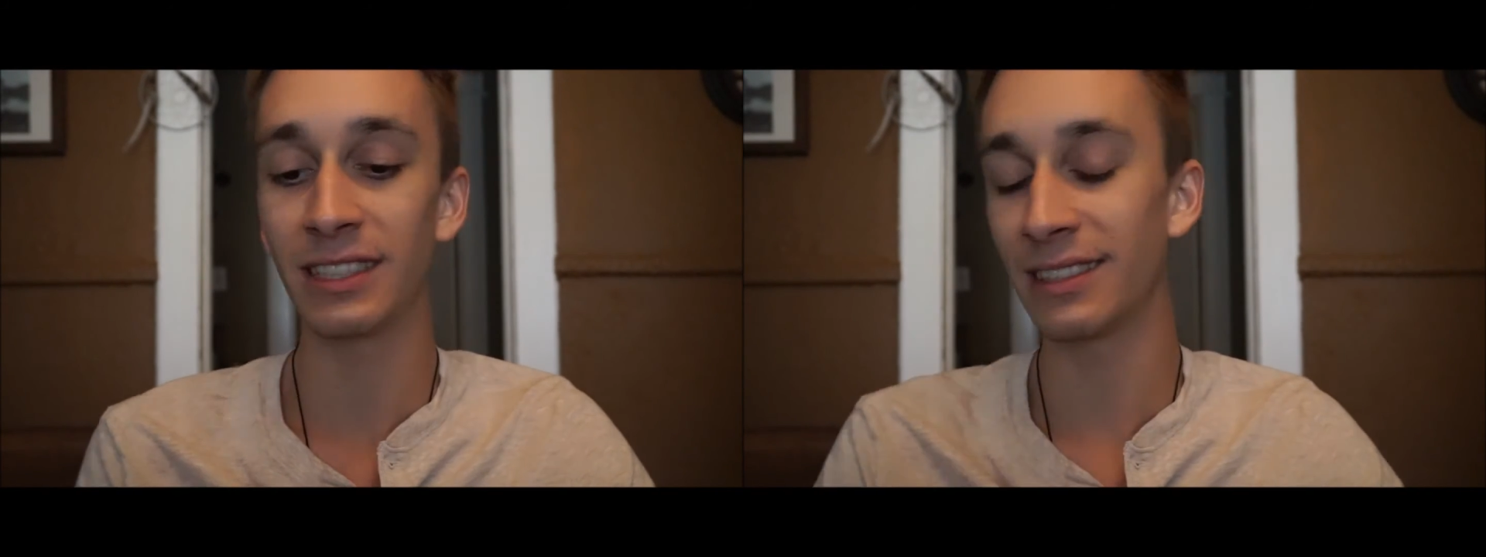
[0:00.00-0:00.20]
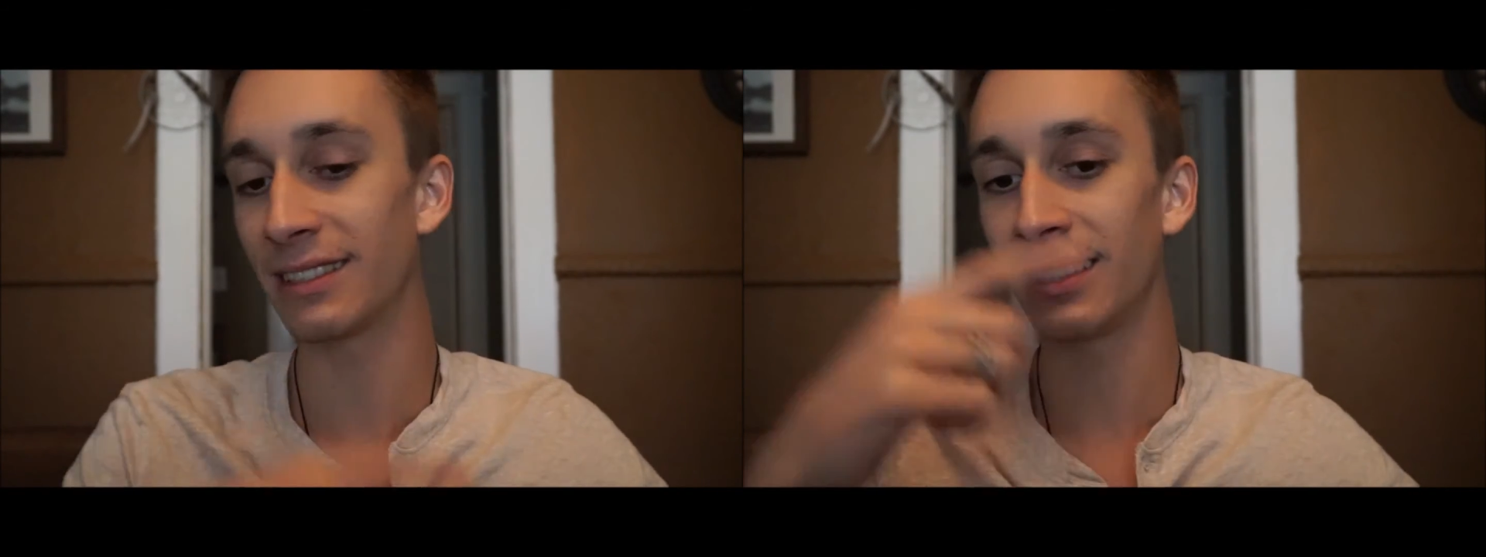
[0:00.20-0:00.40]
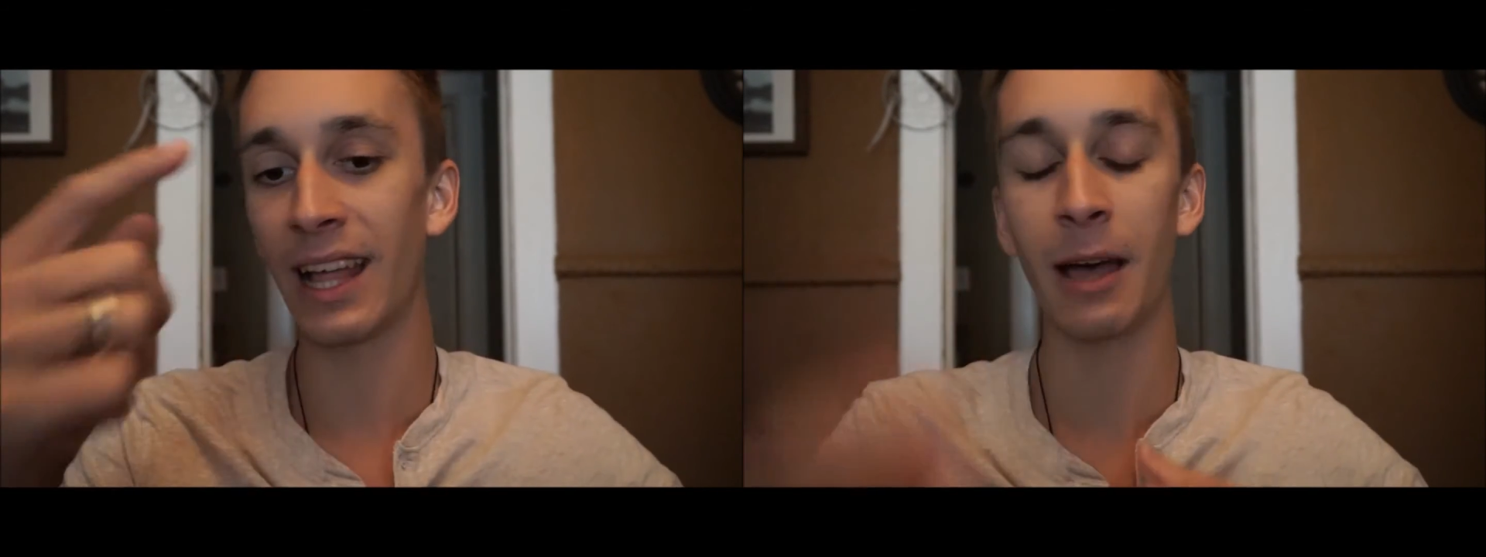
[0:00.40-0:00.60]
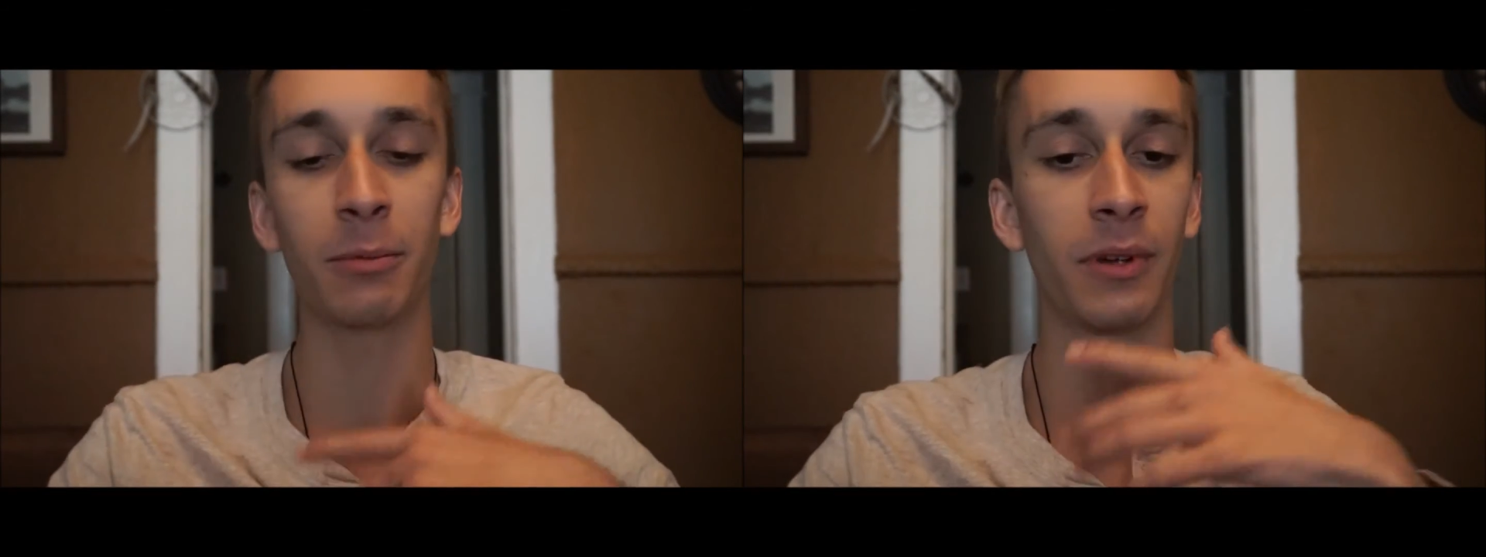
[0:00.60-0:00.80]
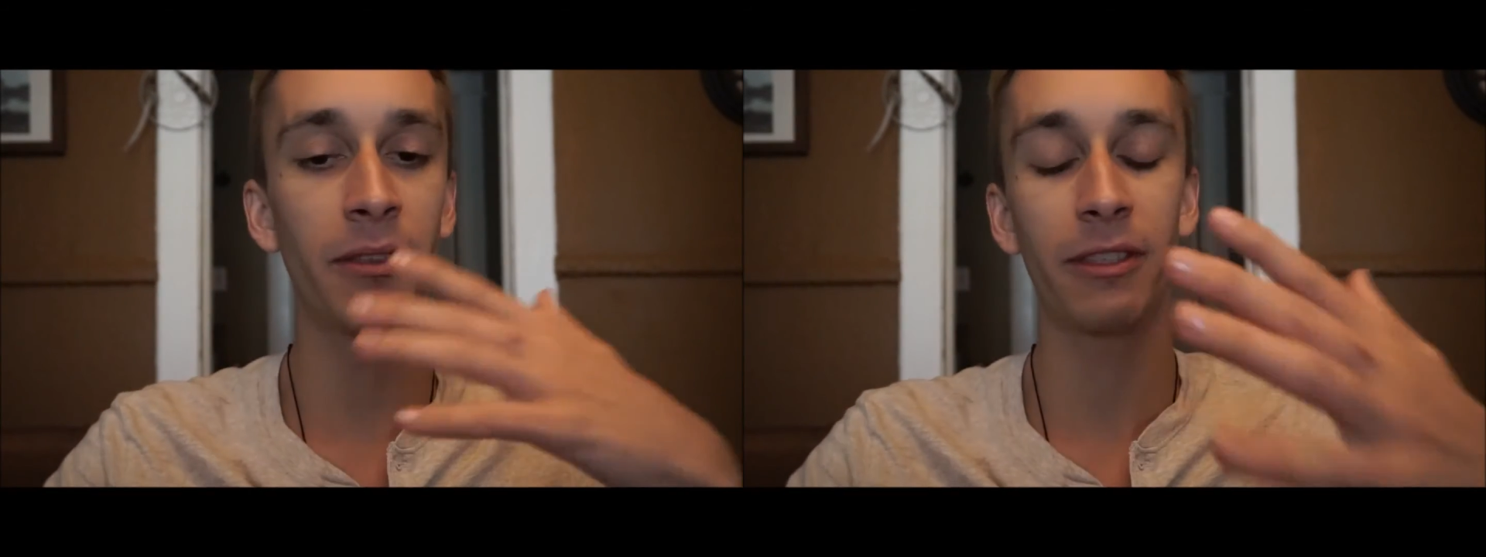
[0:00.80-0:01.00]
as this
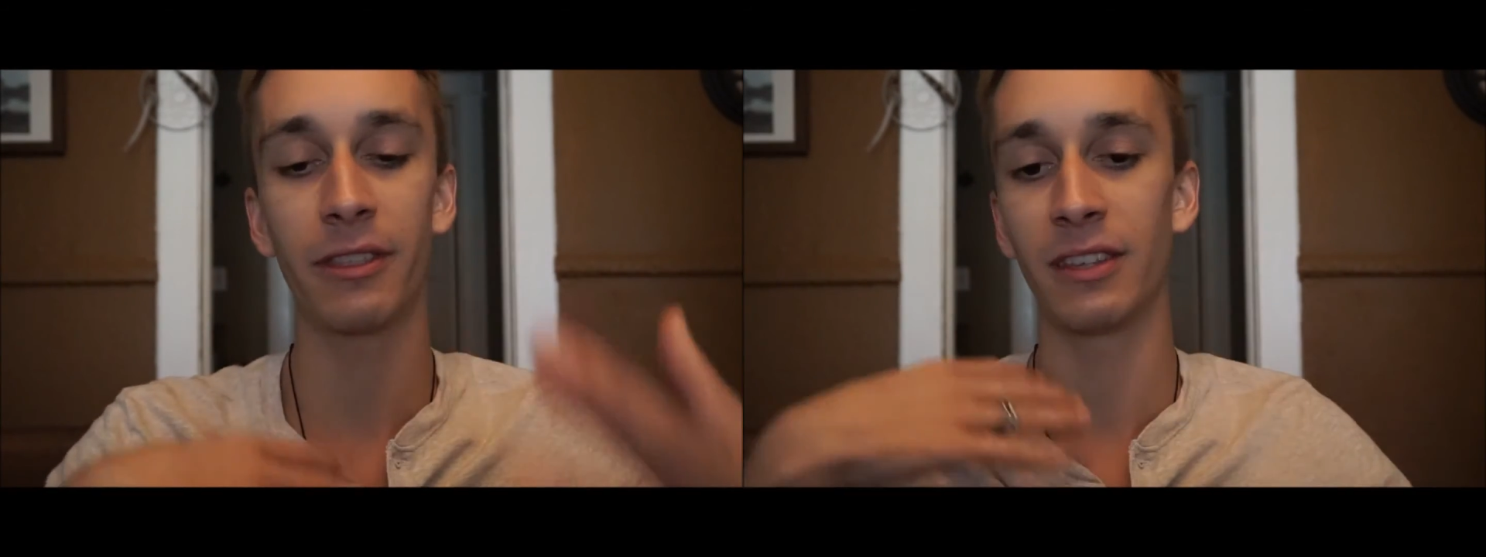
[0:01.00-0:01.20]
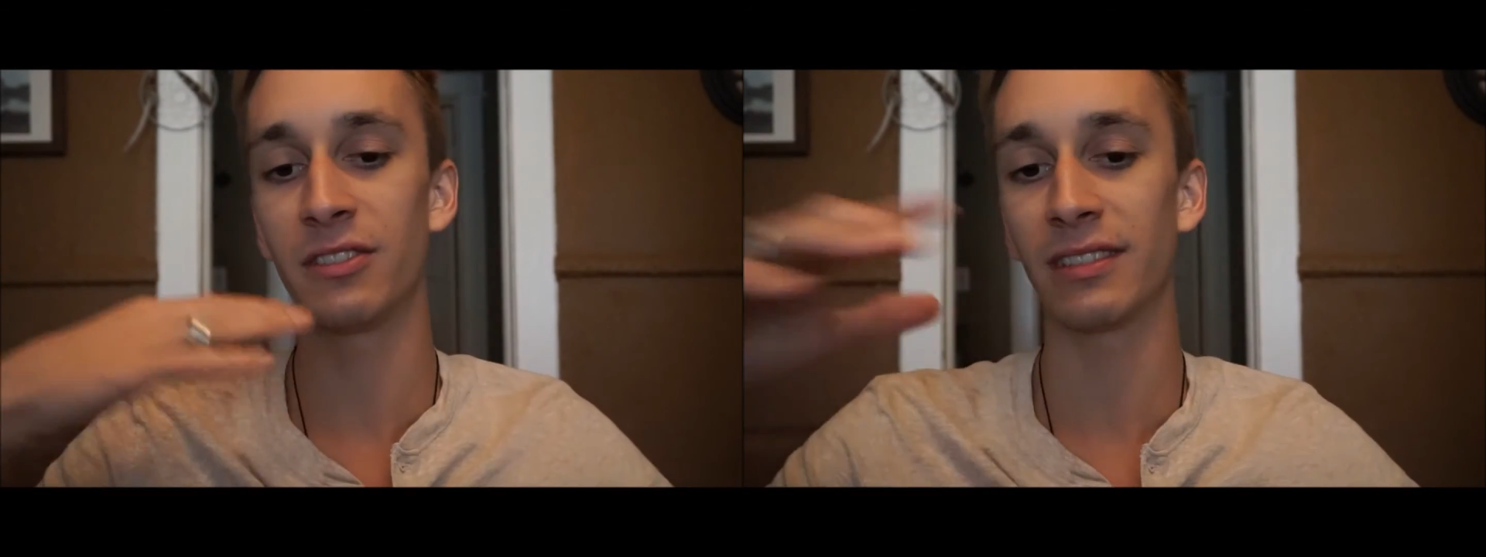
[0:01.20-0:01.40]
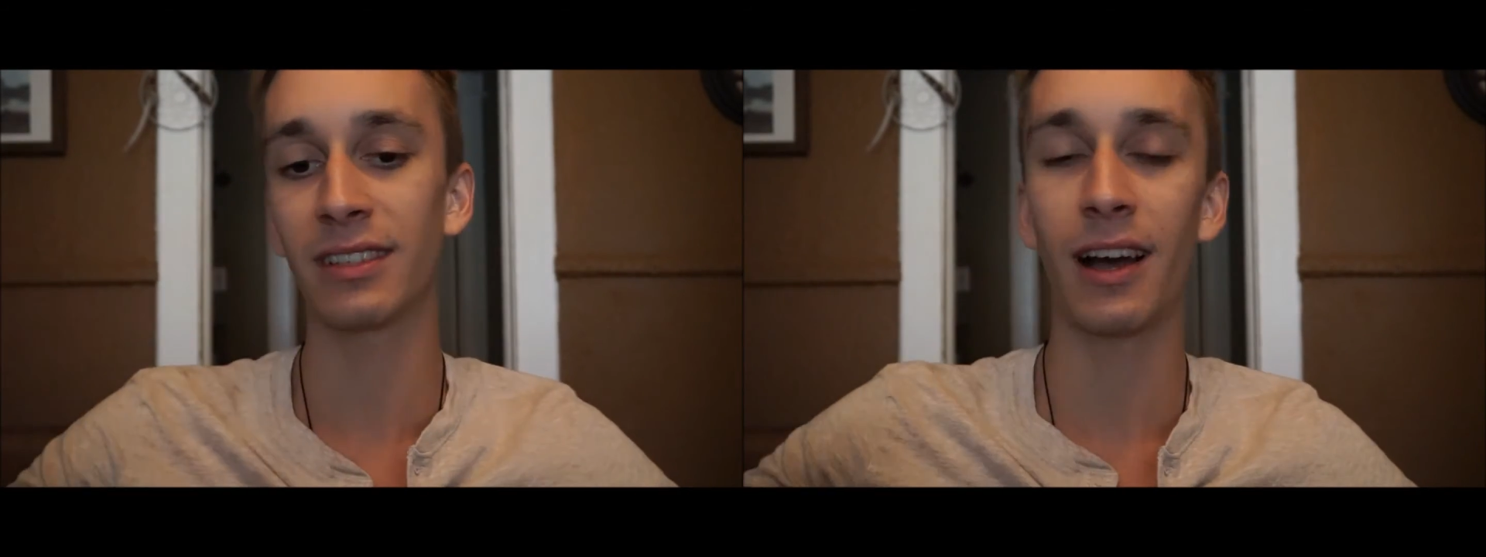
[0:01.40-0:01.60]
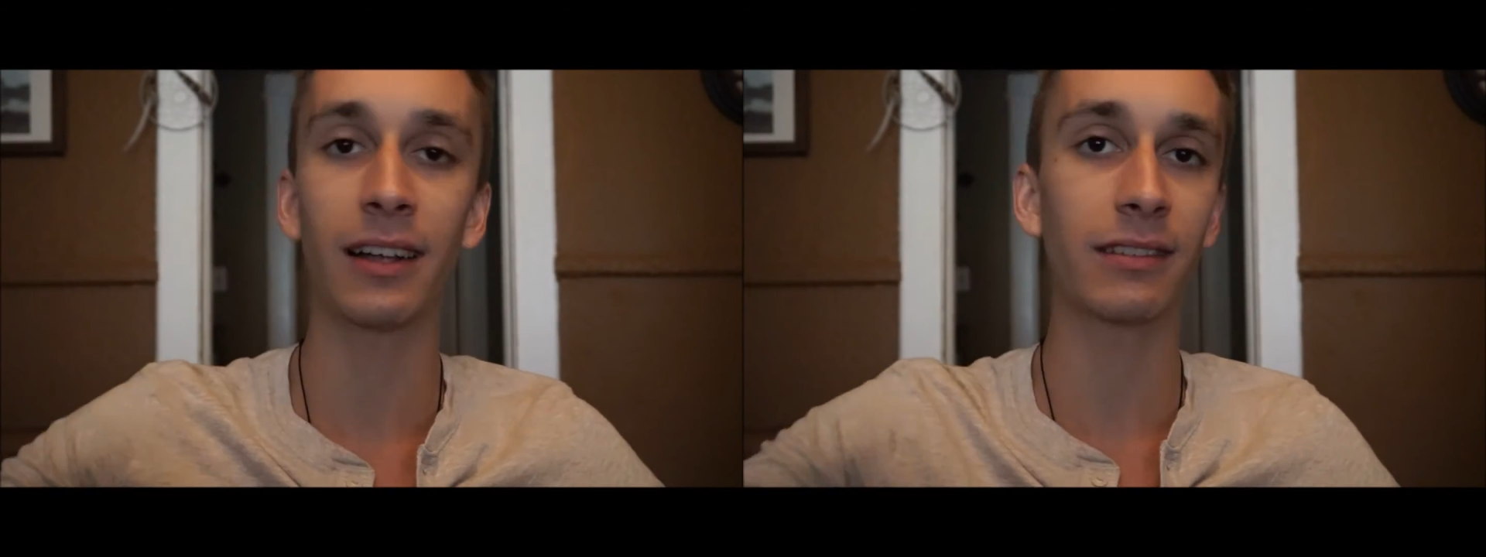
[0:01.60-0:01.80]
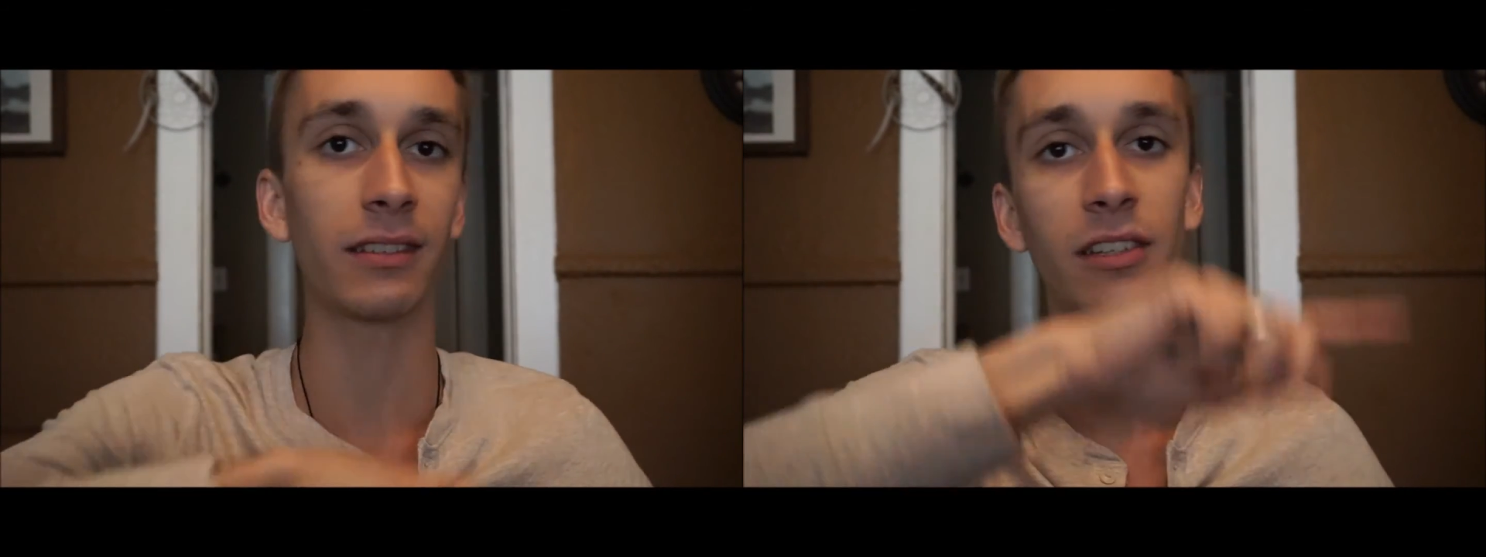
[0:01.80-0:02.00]
labyrinth that's just
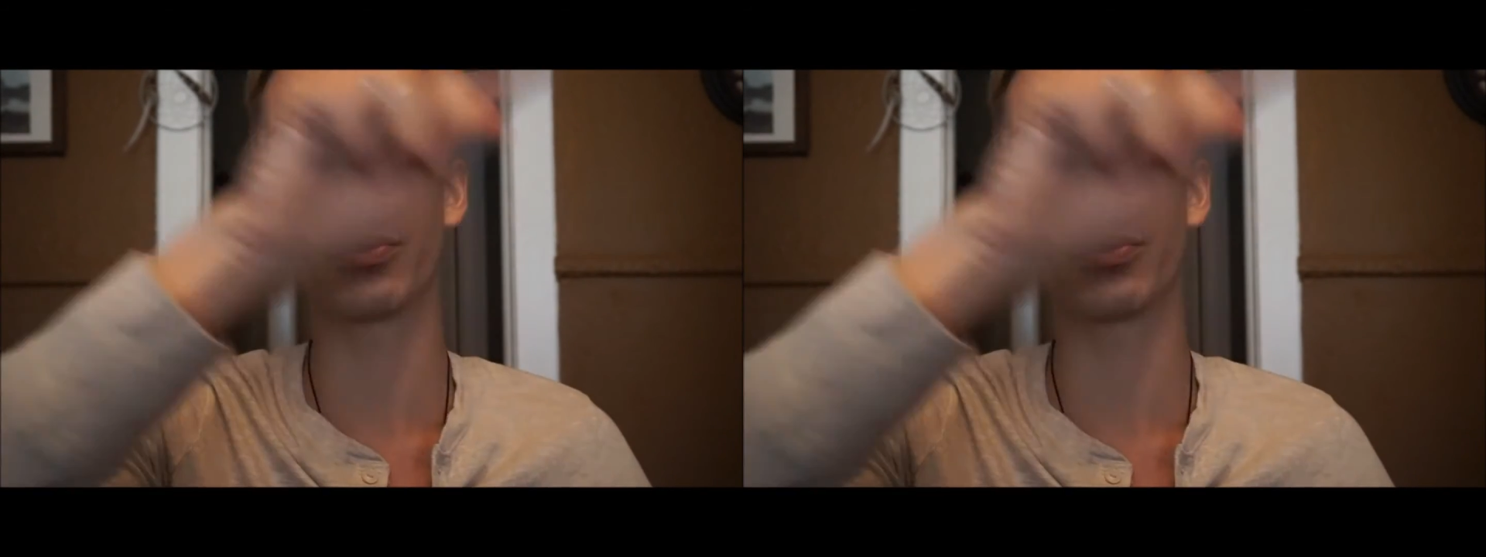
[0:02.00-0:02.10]
constantly